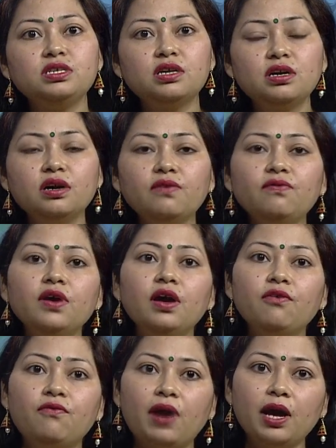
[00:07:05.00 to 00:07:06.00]
nerve
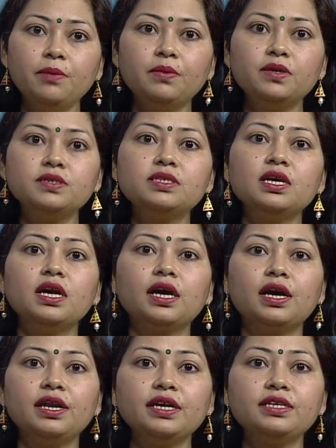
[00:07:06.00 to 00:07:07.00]
fibers
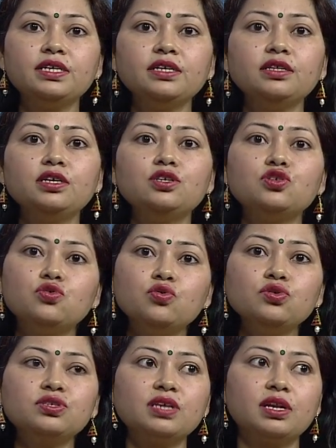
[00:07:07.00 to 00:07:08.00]
connecting the
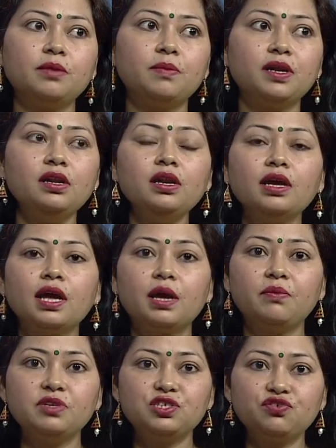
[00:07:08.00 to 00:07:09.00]
two cerebral
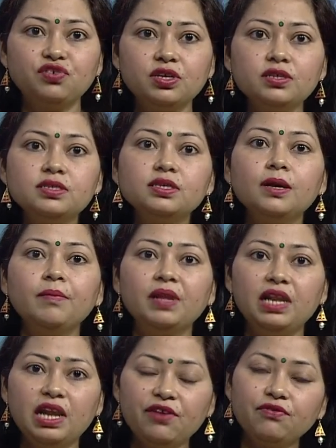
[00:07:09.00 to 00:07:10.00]
hemispheres
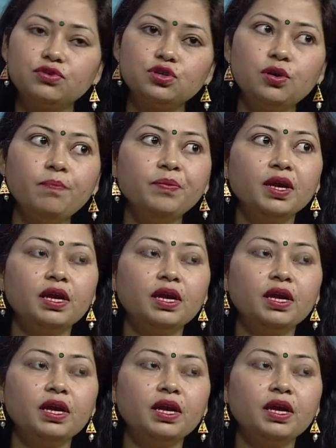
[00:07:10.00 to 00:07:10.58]
left so